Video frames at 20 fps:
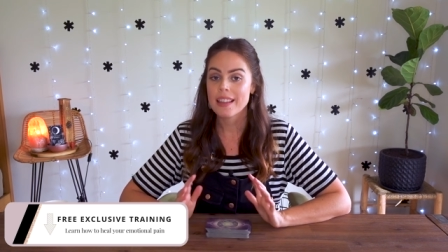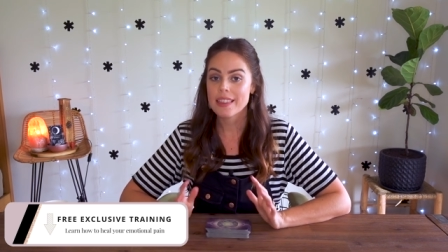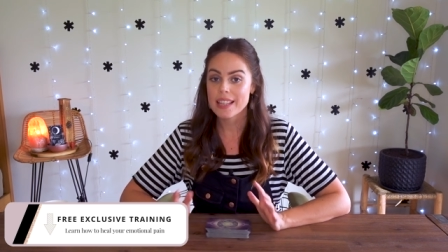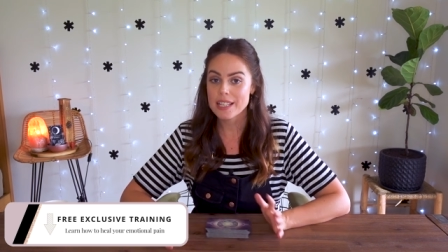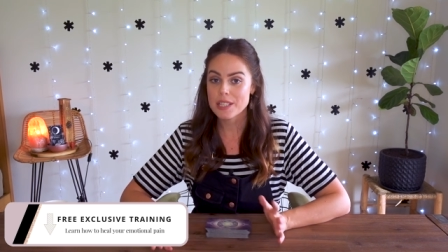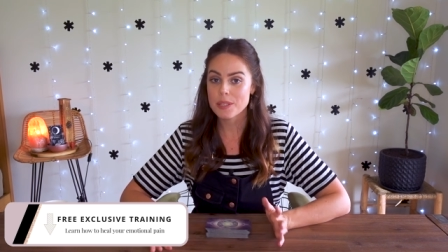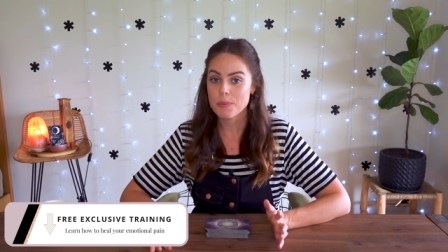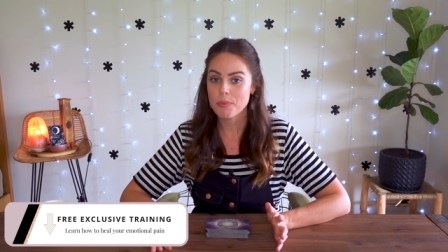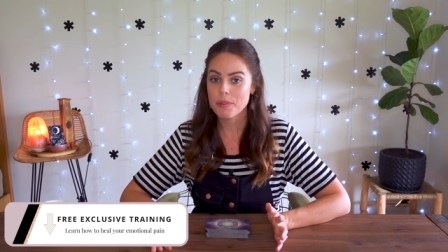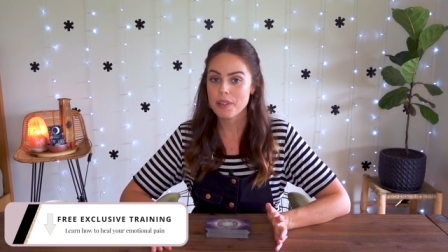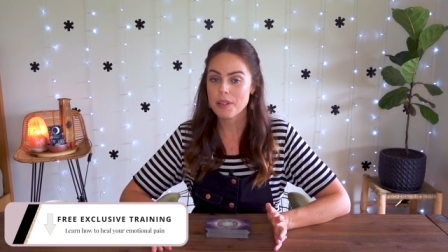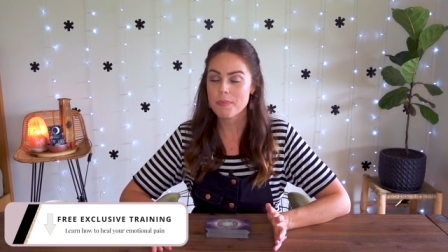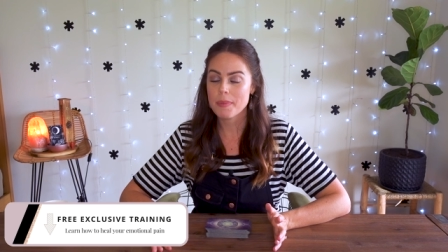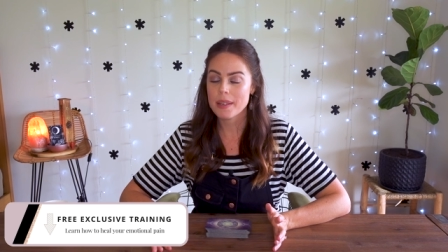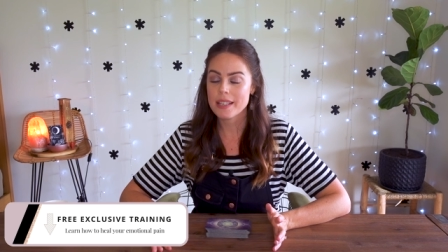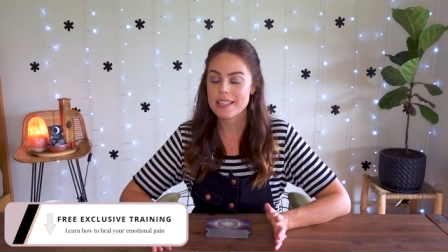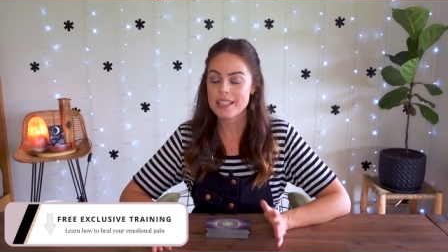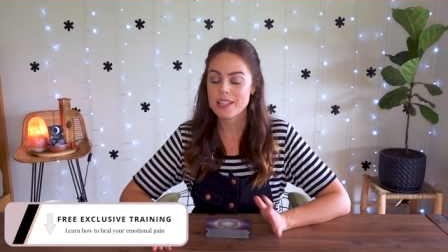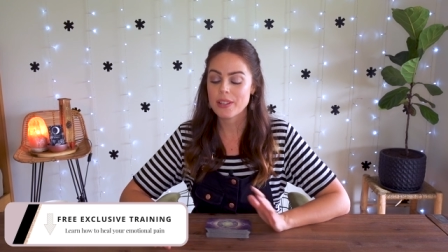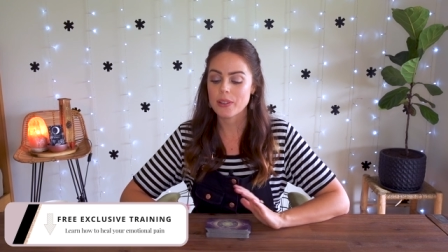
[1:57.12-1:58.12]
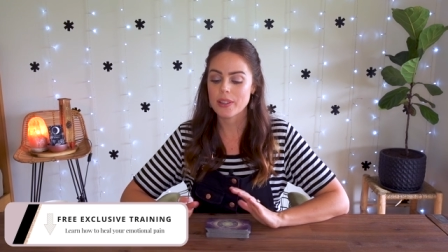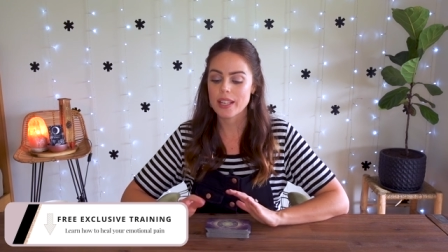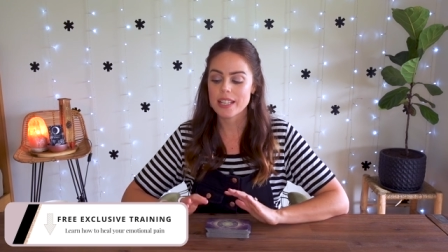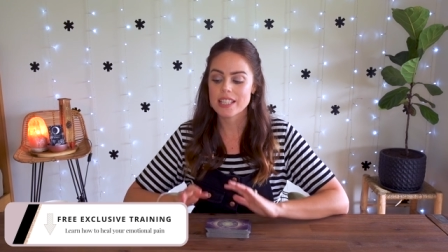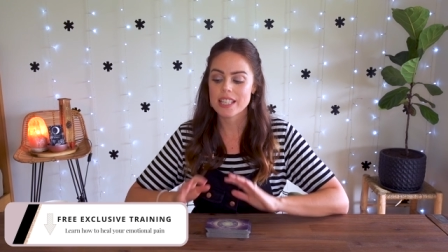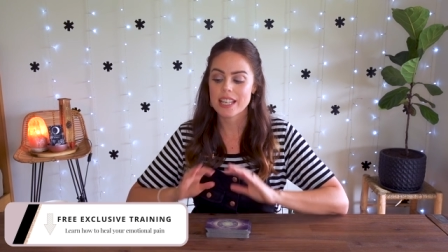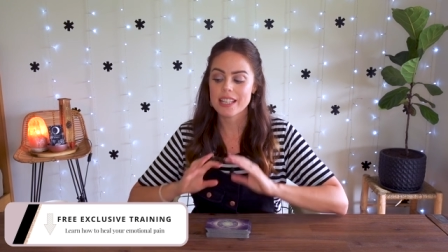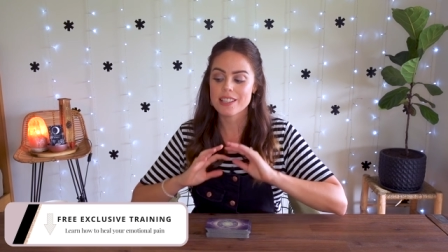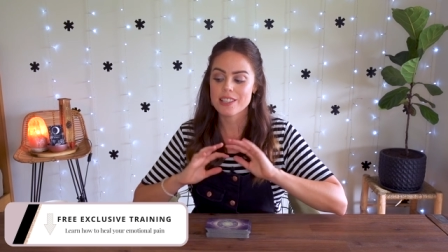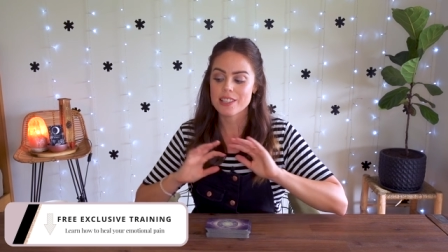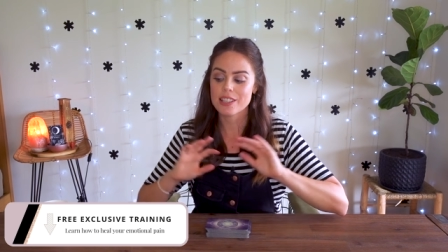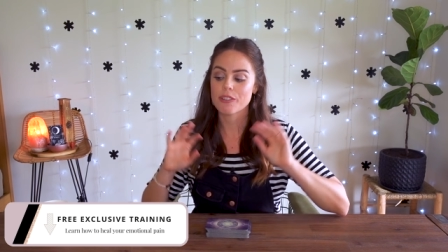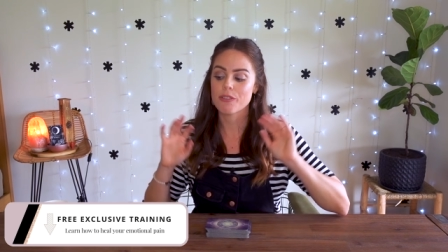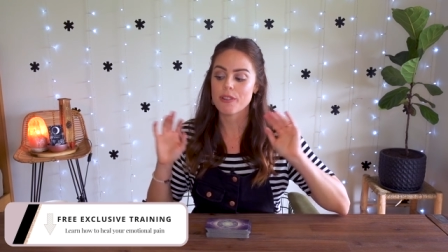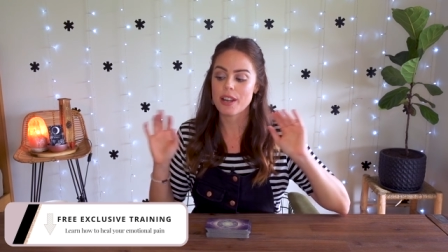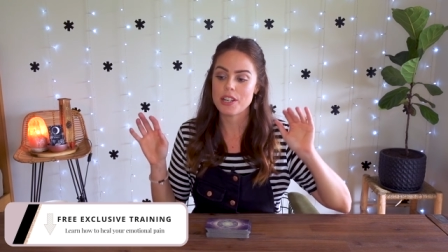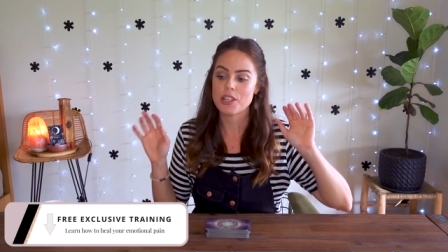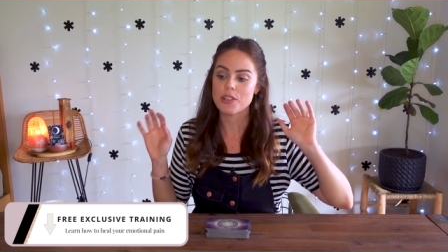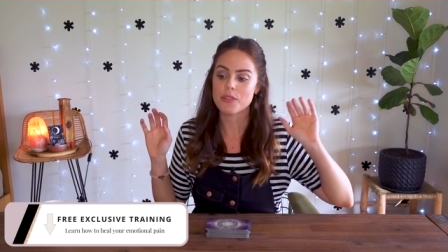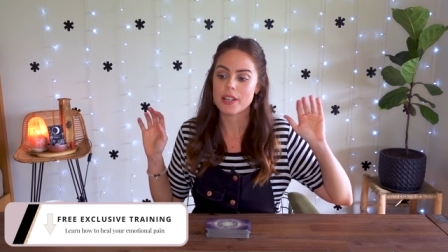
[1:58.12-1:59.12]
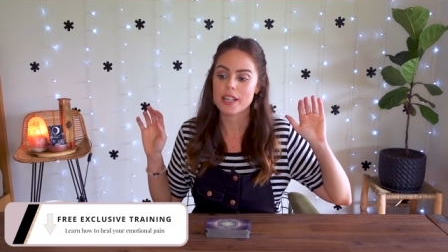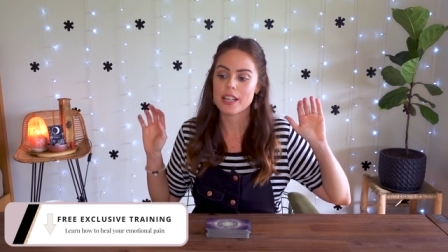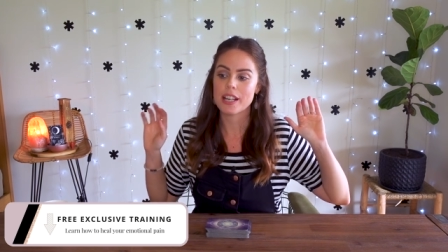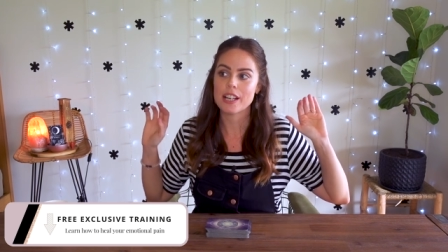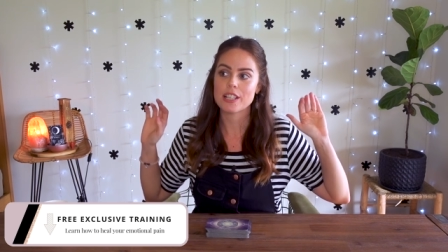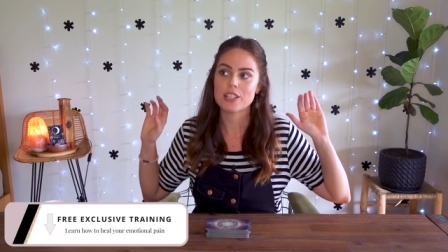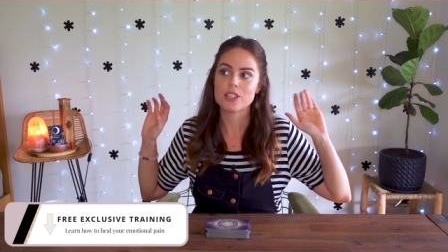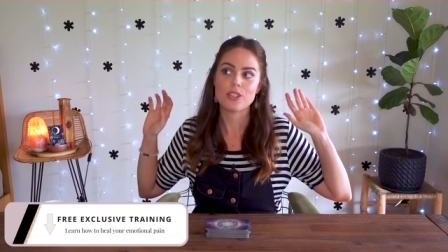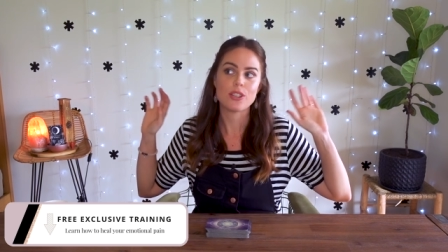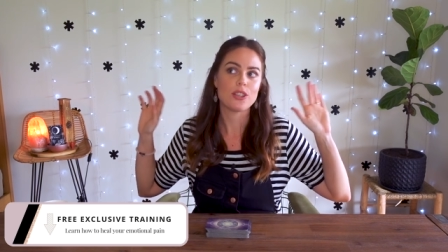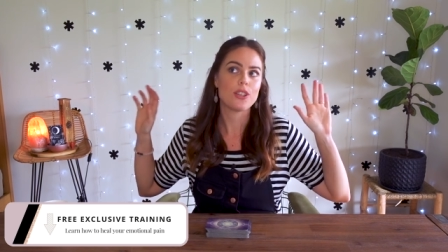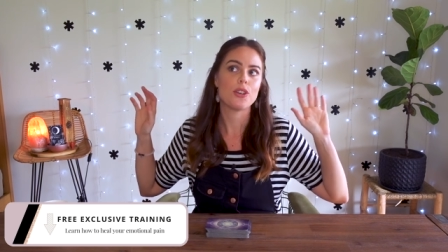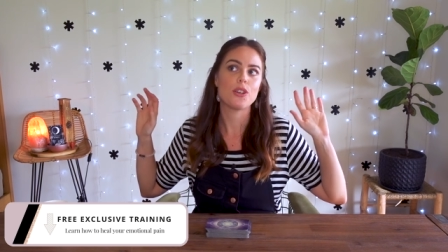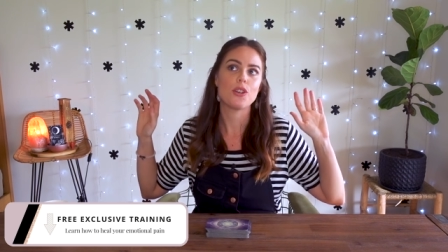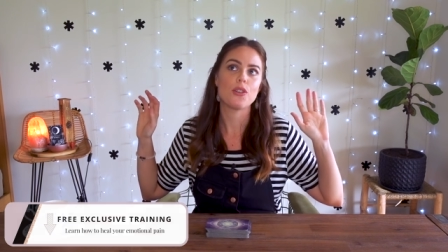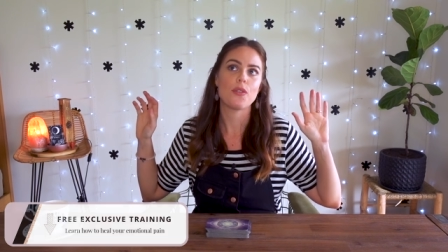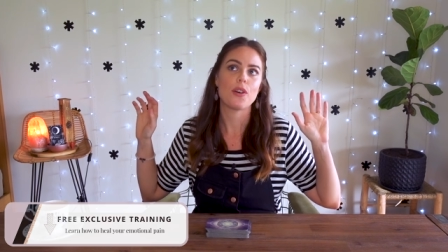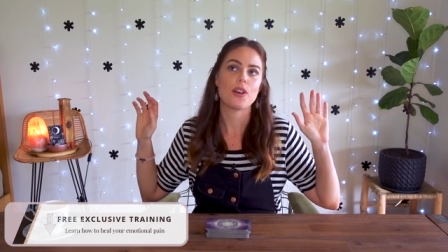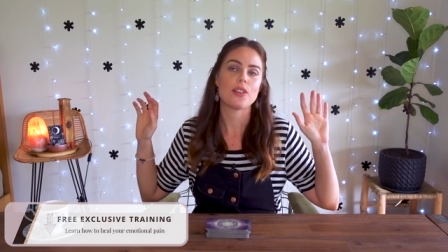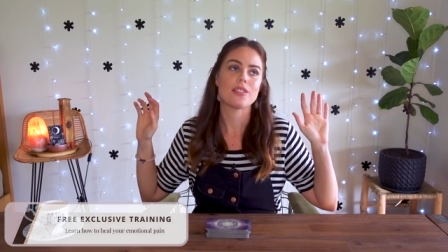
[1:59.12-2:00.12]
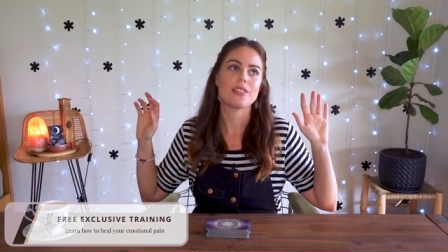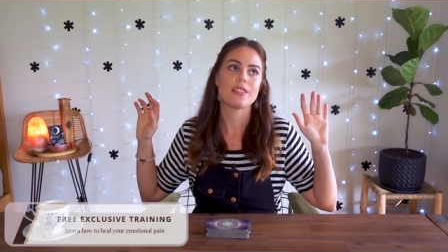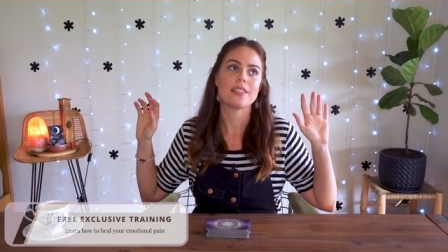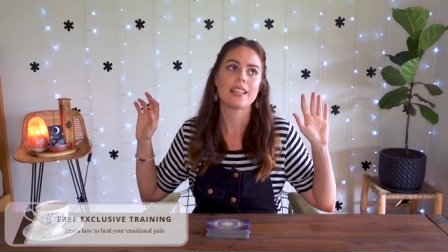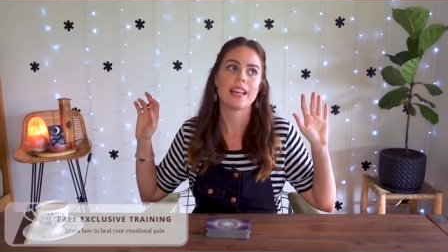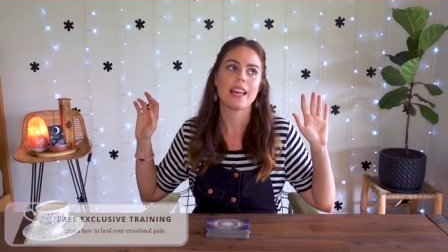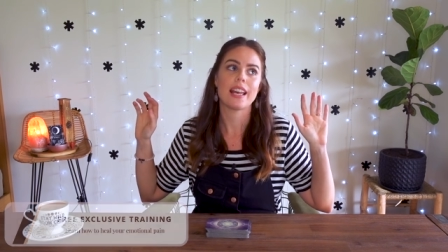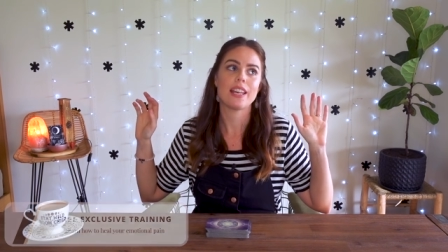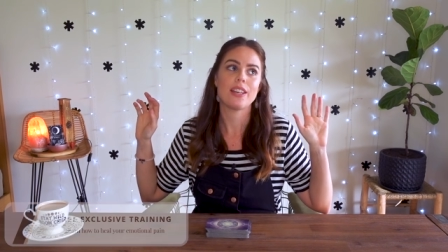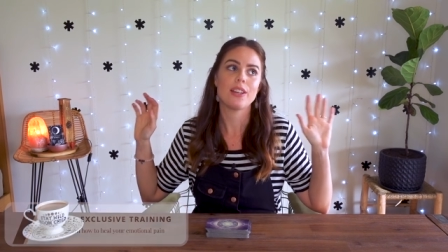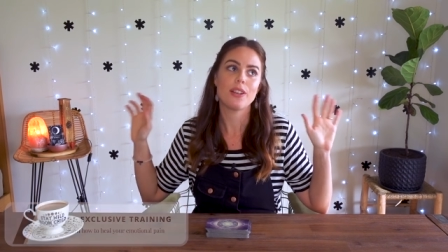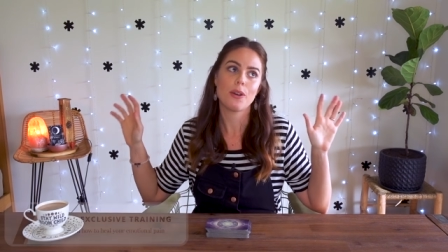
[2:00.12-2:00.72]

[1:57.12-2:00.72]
That's a pretty big deal. That's like surrendering to the universe and saying,